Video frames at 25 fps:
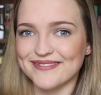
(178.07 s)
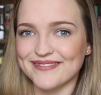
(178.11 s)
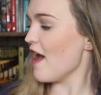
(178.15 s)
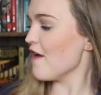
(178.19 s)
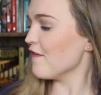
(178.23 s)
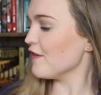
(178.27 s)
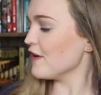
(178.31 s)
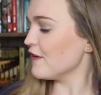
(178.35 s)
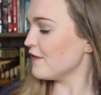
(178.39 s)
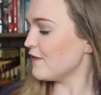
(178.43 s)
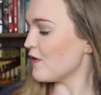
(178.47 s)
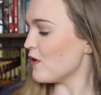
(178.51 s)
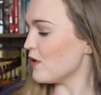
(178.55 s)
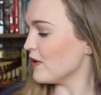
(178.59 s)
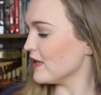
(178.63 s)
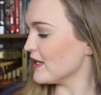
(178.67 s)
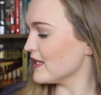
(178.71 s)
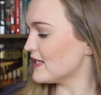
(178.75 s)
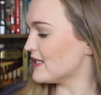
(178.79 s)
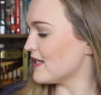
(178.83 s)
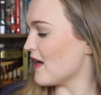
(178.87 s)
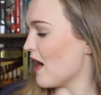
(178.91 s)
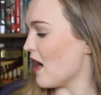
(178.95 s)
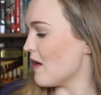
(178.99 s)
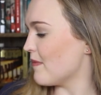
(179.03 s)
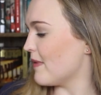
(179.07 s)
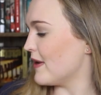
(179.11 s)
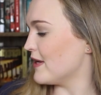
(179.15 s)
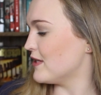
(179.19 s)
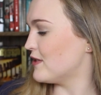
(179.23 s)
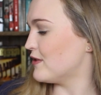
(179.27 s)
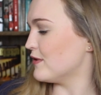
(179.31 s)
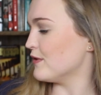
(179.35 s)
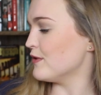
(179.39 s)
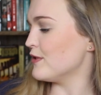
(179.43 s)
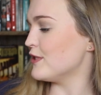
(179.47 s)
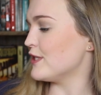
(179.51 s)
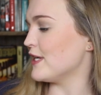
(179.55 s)
Every Falling Star by
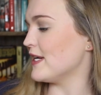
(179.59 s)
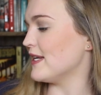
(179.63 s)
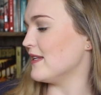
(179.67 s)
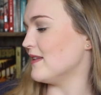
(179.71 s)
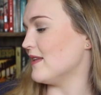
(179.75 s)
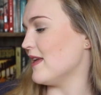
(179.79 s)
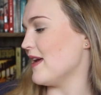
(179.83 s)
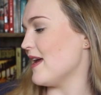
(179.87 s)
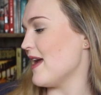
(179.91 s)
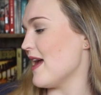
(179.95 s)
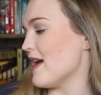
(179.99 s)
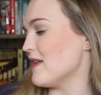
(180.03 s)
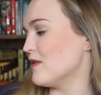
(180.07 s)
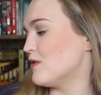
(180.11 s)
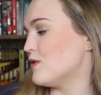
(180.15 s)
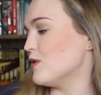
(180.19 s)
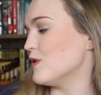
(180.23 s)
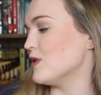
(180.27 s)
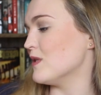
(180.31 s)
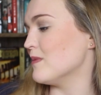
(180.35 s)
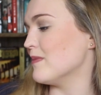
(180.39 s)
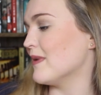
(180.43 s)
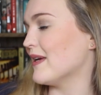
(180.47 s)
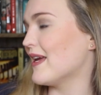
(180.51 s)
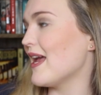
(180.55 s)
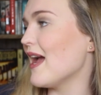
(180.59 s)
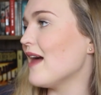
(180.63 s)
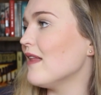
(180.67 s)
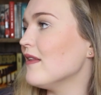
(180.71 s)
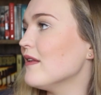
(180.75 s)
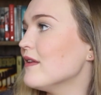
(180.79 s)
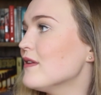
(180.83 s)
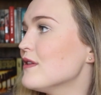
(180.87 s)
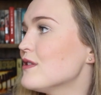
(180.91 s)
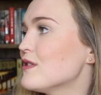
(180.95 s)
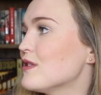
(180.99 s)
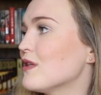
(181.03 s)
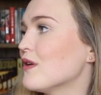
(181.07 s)
Sun Ji Lee and Susan
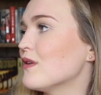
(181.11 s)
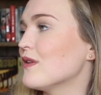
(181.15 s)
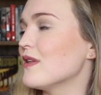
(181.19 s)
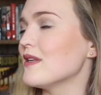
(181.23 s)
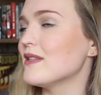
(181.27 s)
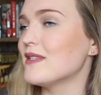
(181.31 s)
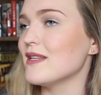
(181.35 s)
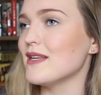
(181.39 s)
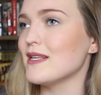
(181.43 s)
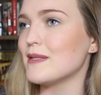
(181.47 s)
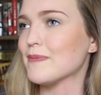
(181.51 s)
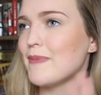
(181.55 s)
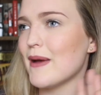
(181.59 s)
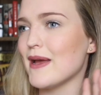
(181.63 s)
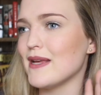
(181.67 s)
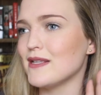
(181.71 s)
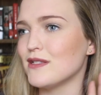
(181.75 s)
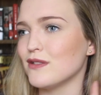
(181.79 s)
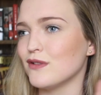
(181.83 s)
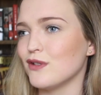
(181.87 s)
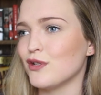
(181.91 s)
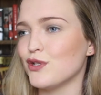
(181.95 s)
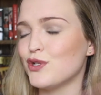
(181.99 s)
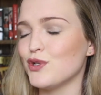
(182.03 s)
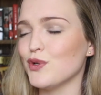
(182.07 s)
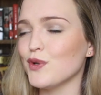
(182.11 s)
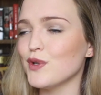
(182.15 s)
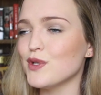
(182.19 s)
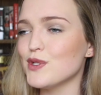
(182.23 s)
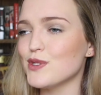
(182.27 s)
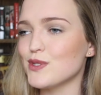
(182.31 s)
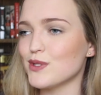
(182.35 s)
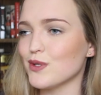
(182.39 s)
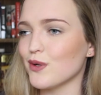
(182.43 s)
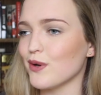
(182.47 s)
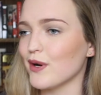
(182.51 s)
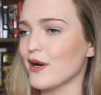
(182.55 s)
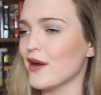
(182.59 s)
McKellen. So this is based on a true
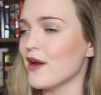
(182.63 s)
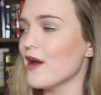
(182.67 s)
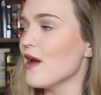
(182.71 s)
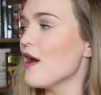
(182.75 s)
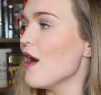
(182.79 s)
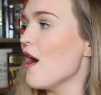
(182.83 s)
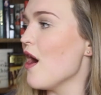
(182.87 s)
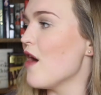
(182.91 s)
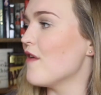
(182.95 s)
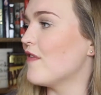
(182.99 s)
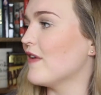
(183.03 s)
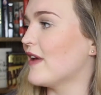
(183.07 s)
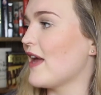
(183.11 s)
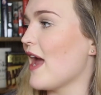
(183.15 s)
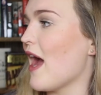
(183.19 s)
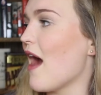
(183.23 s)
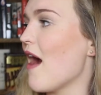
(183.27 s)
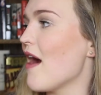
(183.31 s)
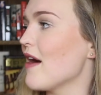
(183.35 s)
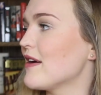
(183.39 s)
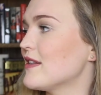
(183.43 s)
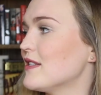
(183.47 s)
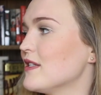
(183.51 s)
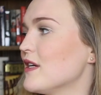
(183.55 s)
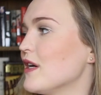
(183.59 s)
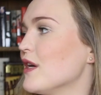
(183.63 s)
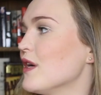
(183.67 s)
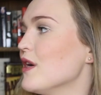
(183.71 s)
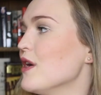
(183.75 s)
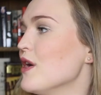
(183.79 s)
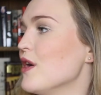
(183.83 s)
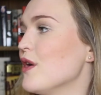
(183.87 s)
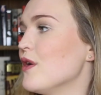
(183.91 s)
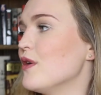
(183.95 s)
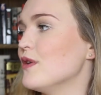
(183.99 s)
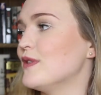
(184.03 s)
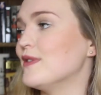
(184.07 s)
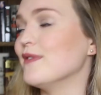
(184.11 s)
story of a character
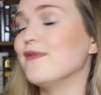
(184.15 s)
who